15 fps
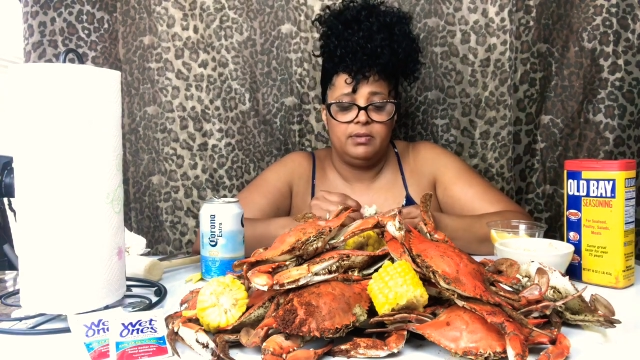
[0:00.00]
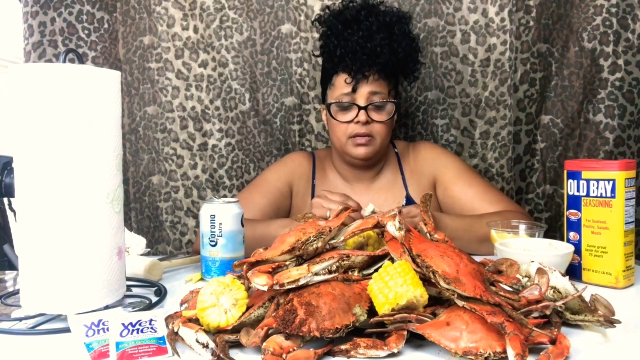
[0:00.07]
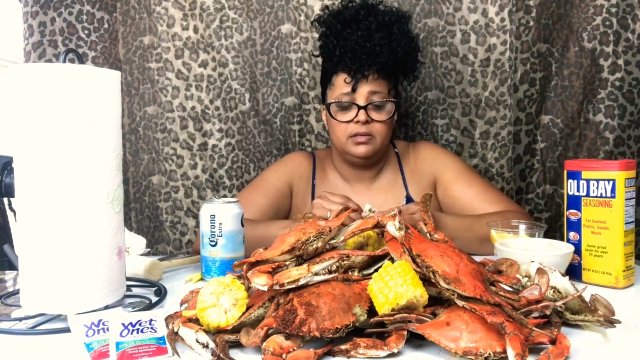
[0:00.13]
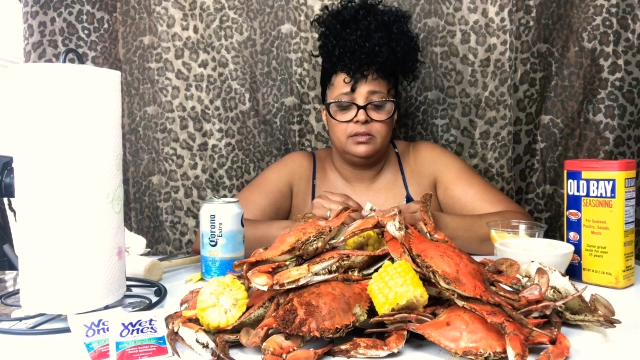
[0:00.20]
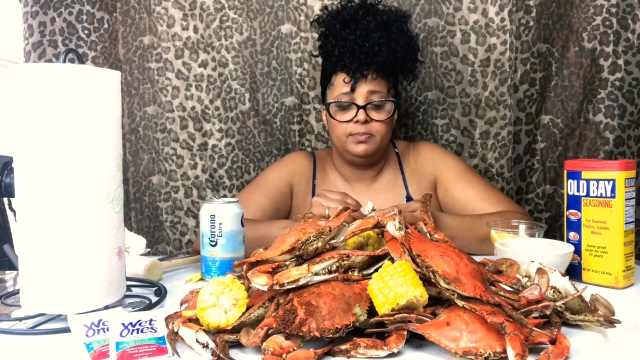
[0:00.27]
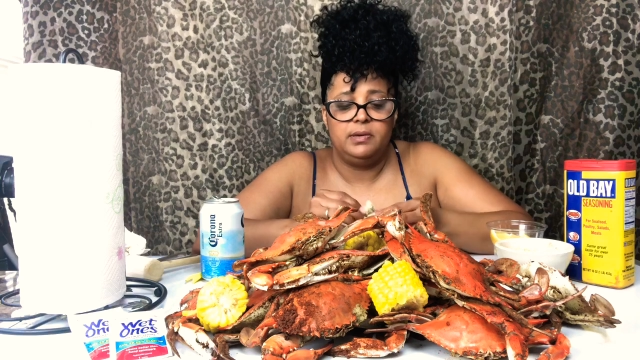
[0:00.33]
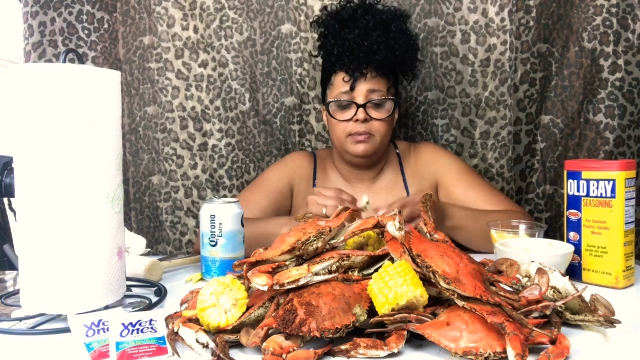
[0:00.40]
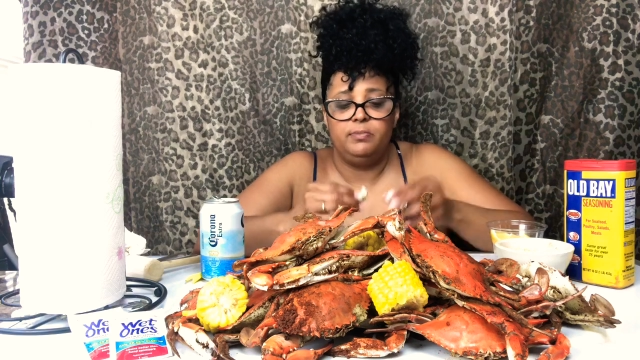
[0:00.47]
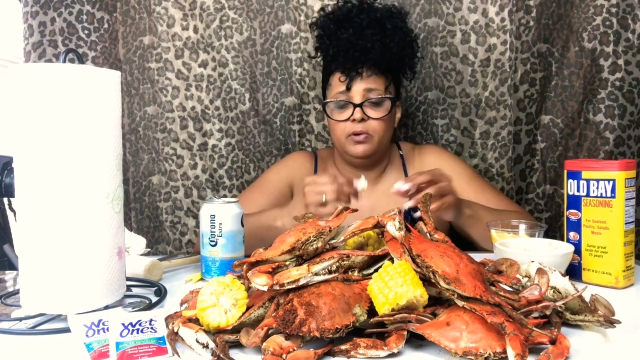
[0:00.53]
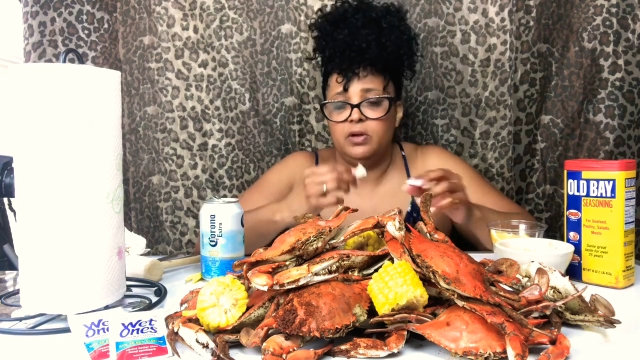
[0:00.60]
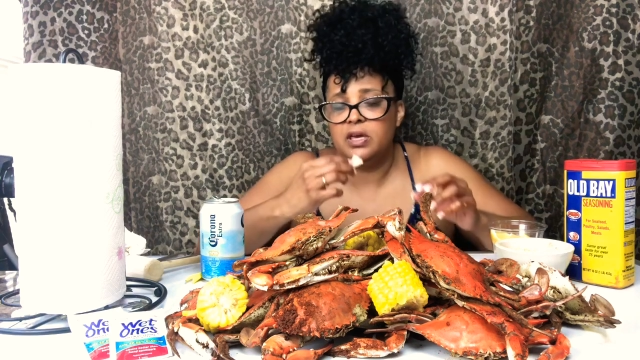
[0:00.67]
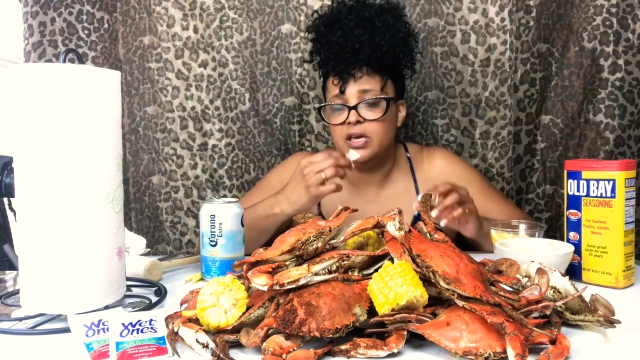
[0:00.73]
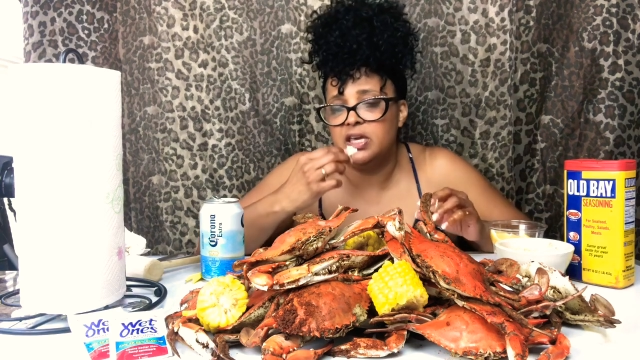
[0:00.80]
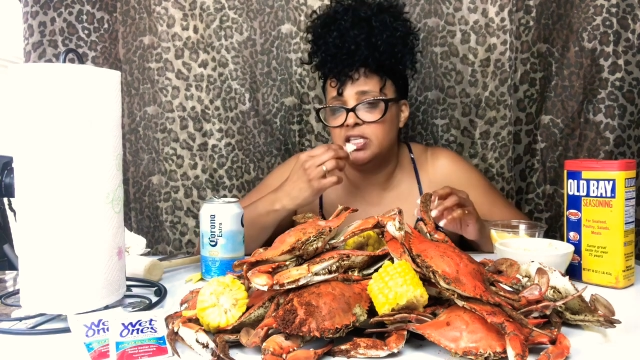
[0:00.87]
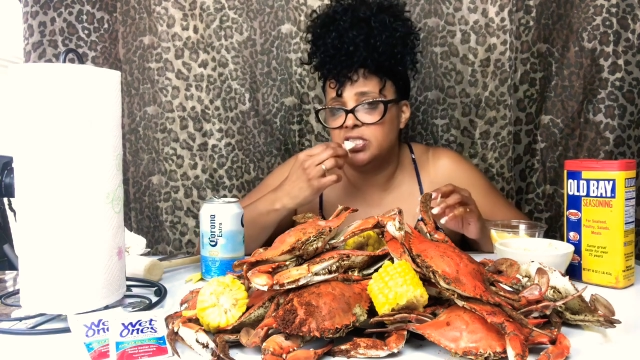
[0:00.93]
because people
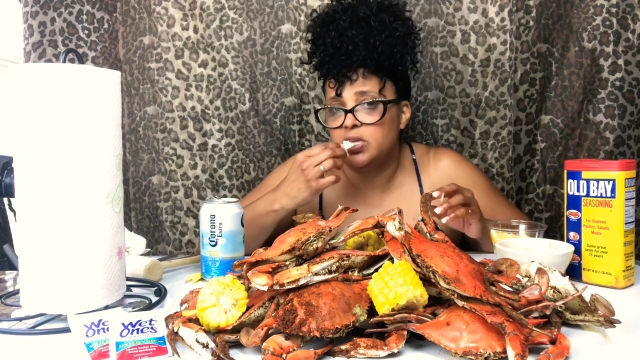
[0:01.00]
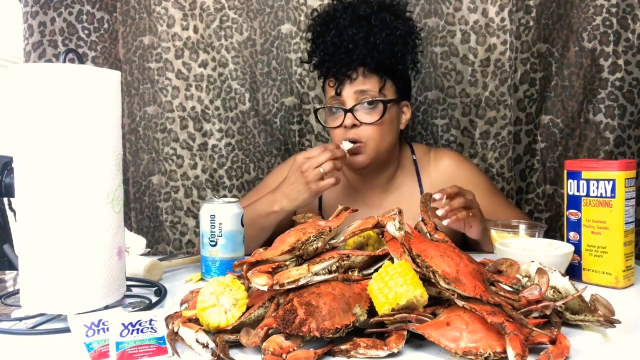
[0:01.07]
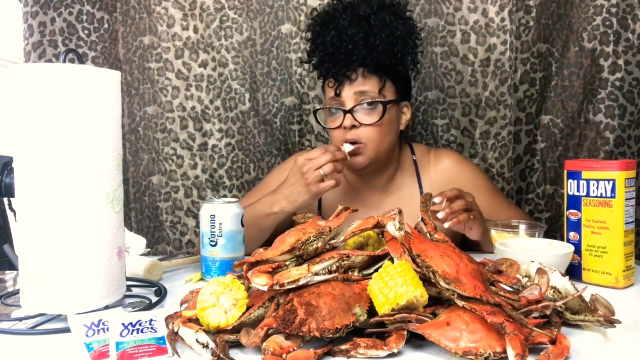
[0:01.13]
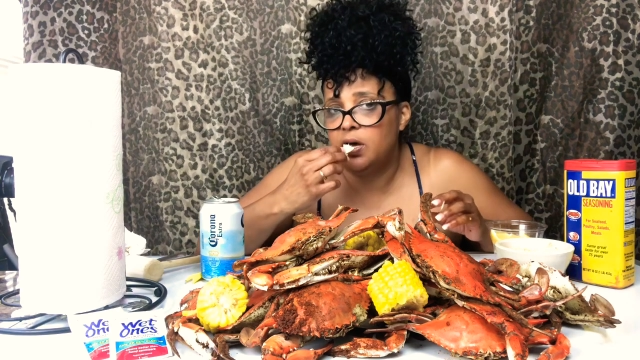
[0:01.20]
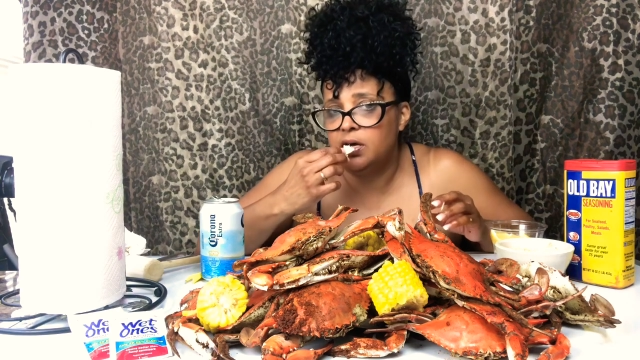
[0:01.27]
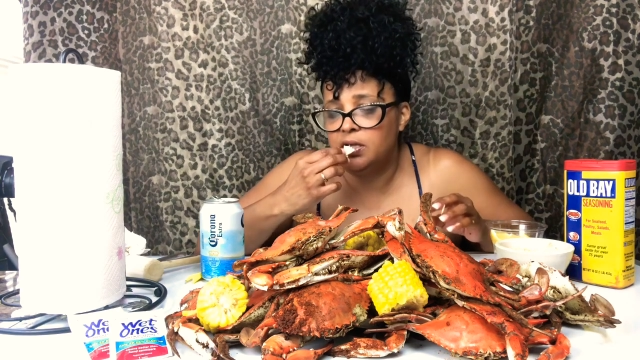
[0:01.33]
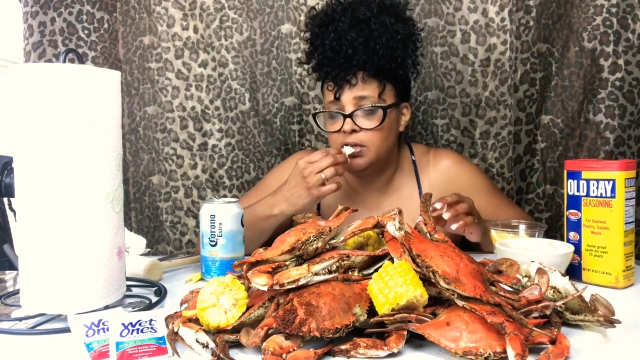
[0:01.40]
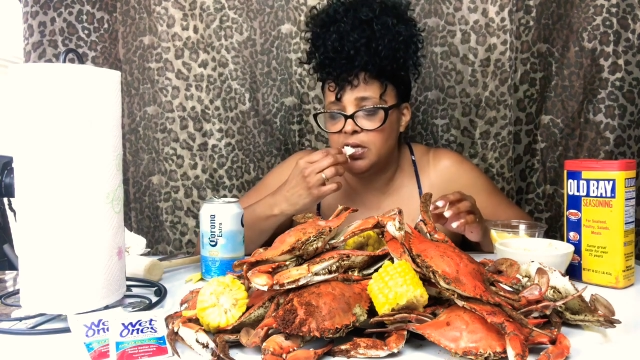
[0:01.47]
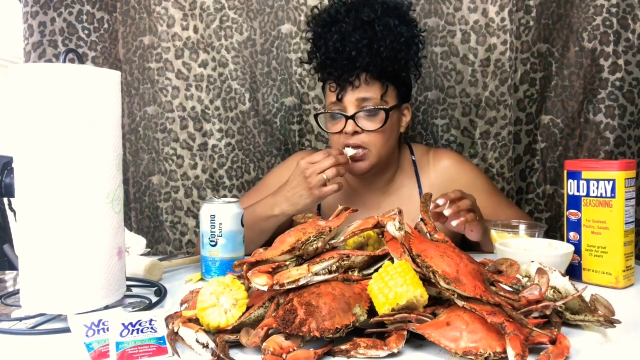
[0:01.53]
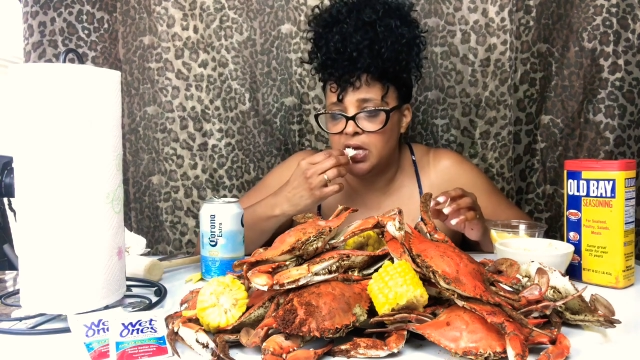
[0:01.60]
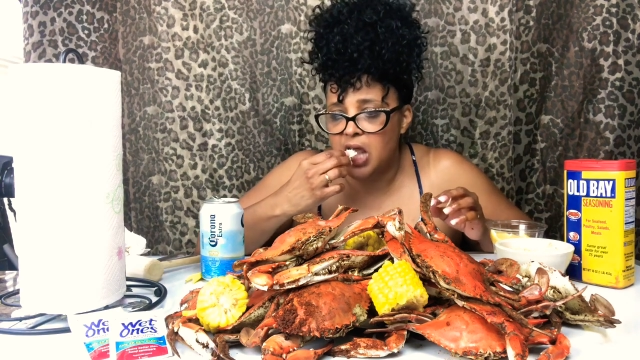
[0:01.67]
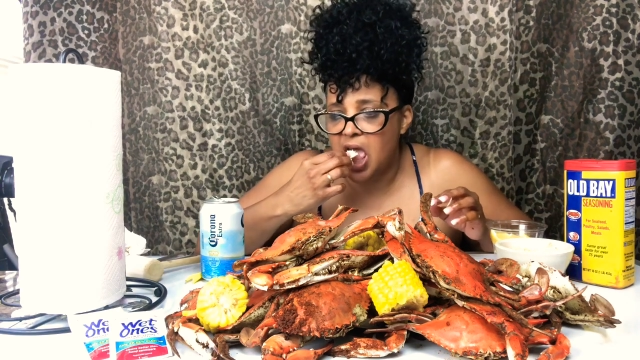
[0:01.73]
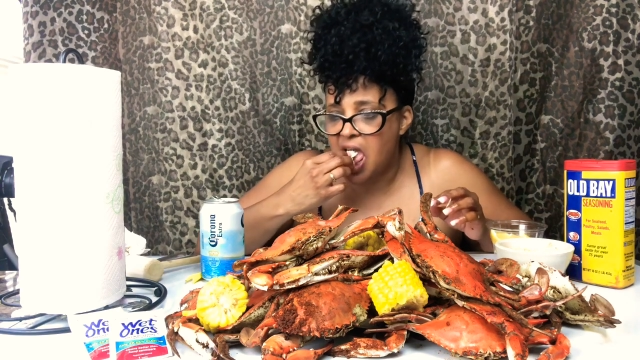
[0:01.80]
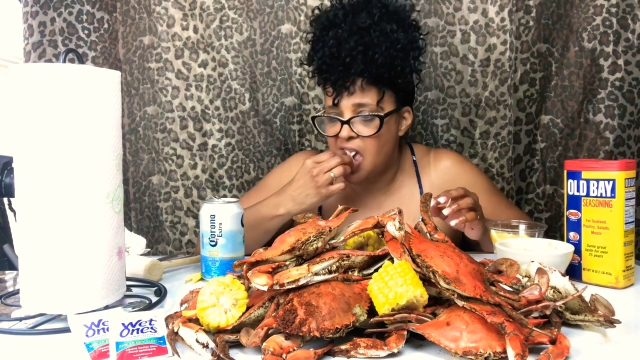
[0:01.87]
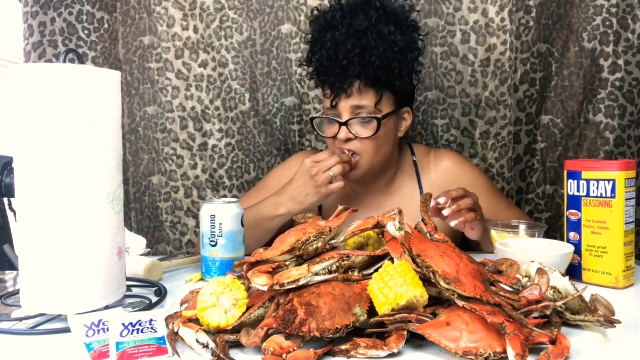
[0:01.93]
can get so ugly in
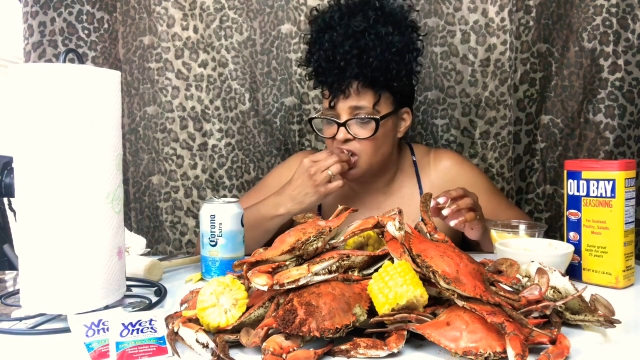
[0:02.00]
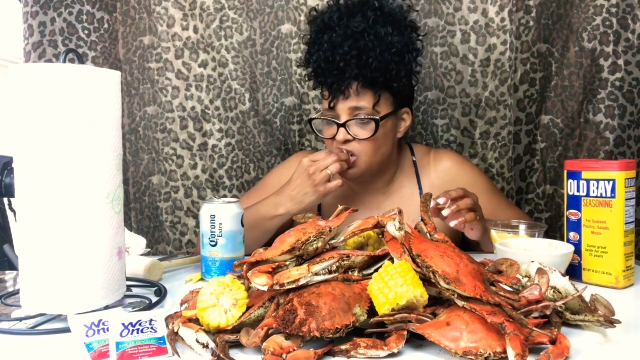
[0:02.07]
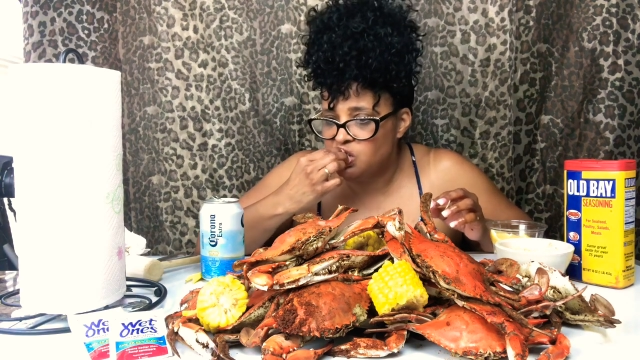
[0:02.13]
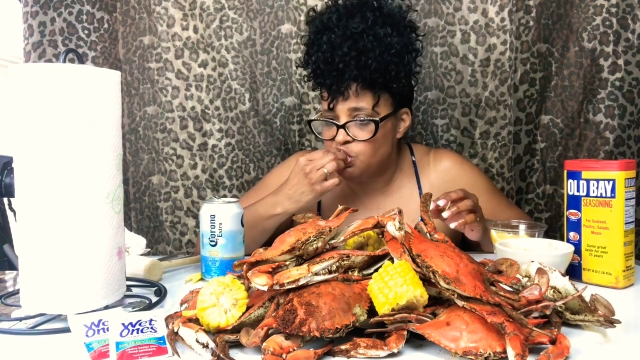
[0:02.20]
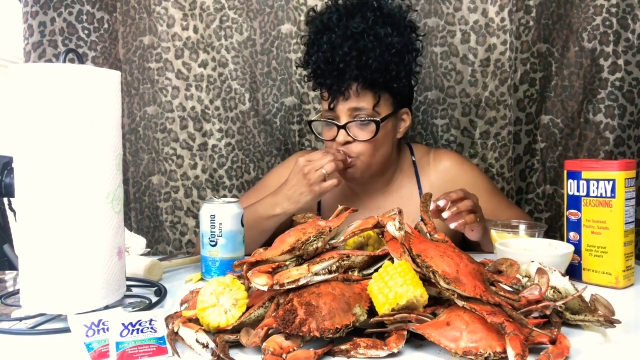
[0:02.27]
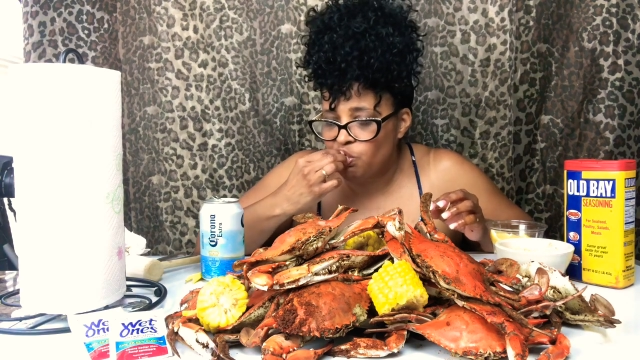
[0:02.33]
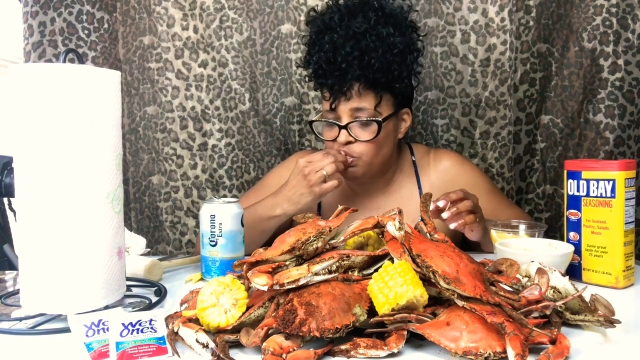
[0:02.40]
the end.